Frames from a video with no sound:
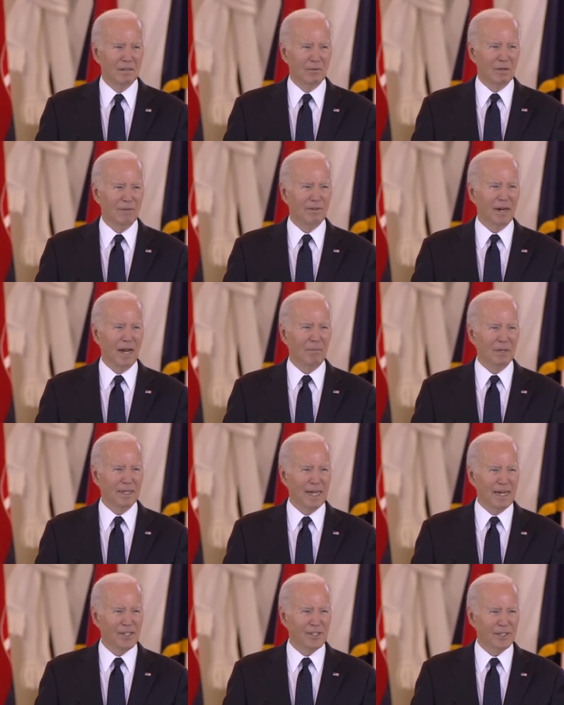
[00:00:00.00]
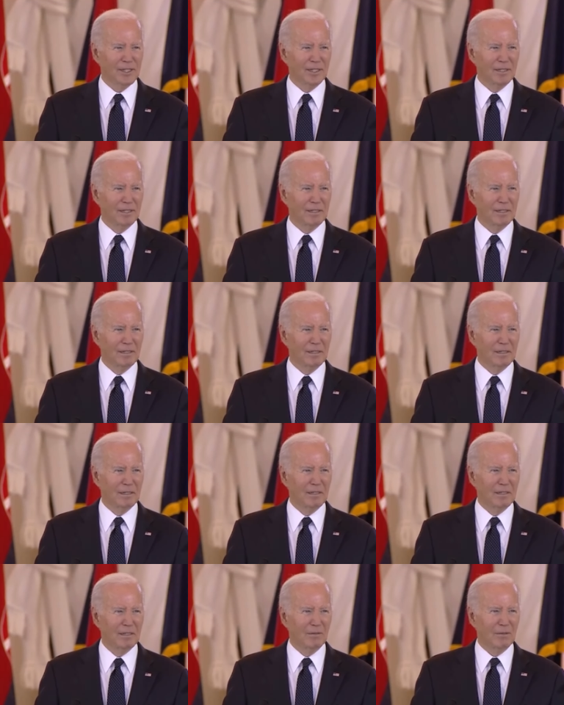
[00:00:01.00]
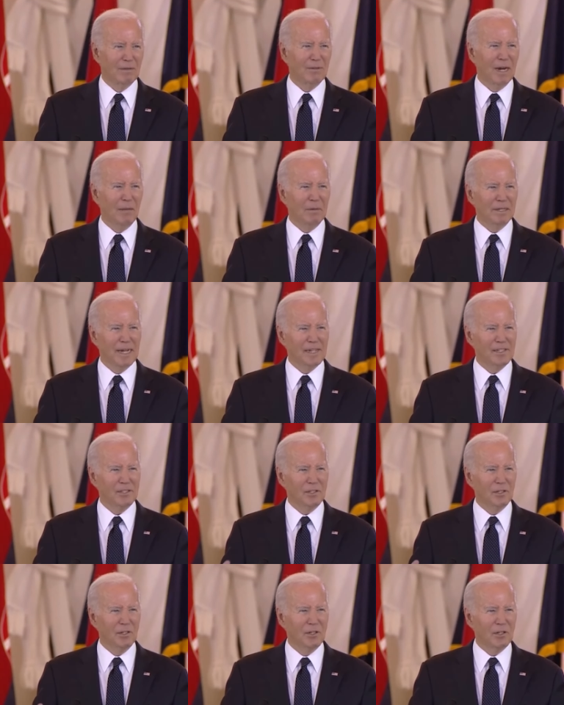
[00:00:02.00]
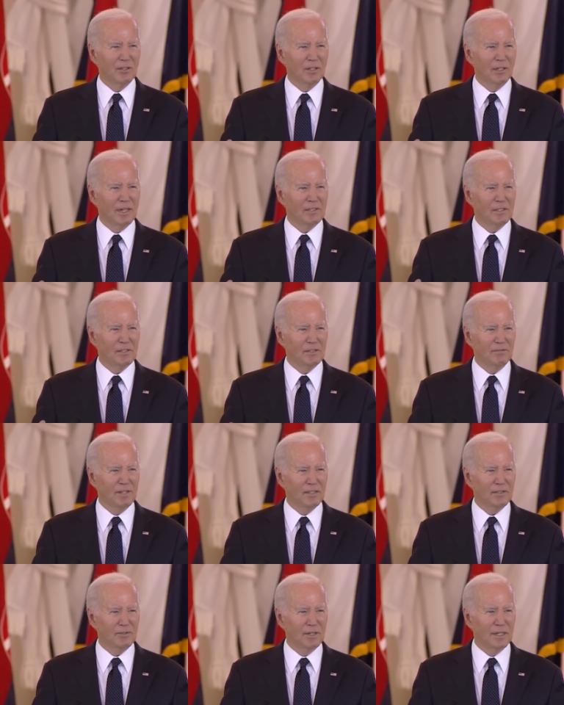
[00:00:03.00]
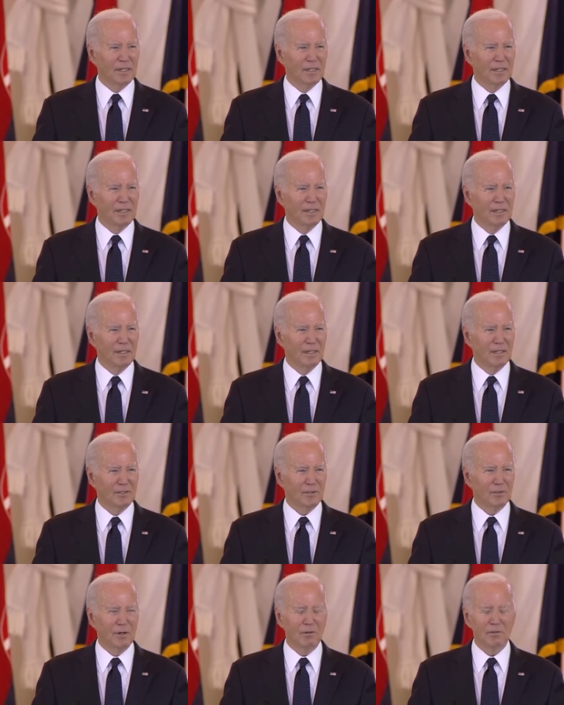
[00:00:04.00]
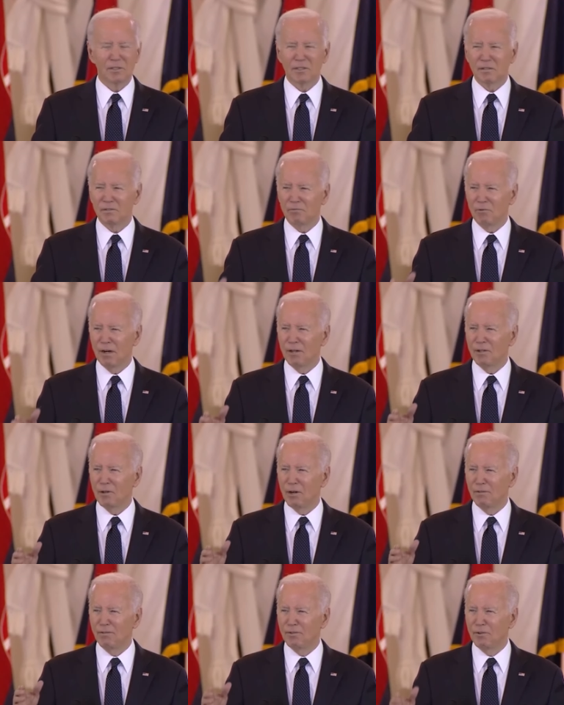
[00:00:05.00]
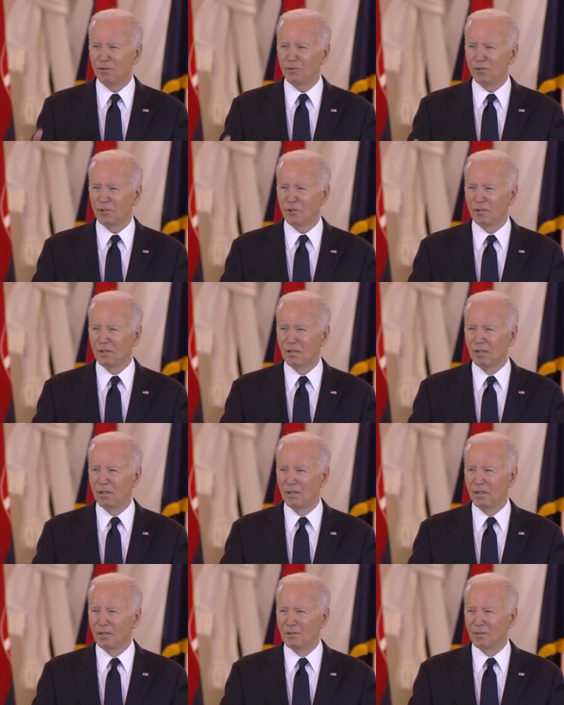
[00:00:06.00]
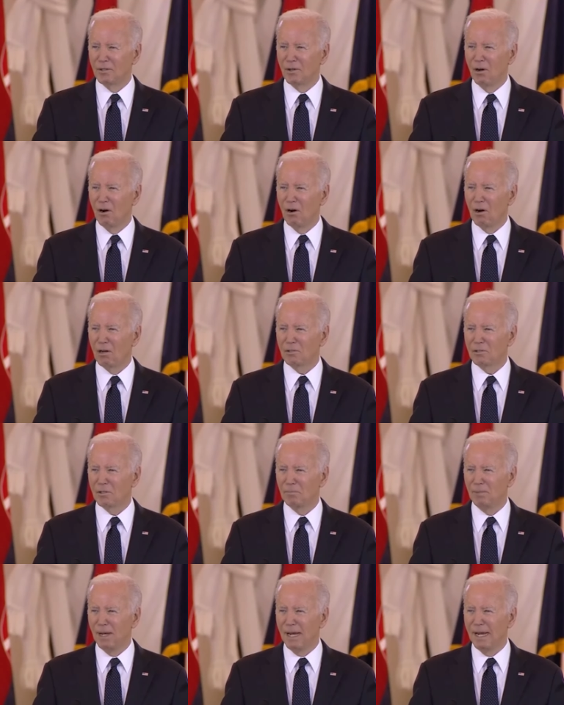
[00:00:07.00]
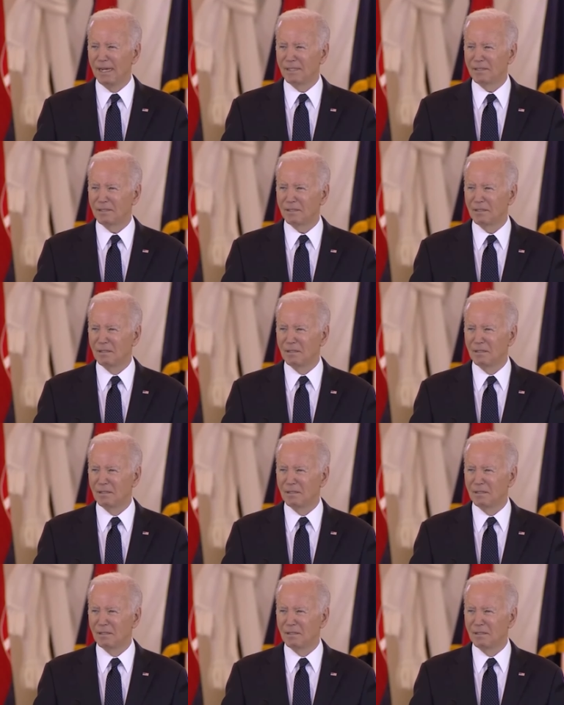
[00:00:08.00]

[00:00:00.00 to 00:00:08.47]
We have an obligation. We have an obligation to learn the lessons of history so we don't surrender our future to the horrors of the past.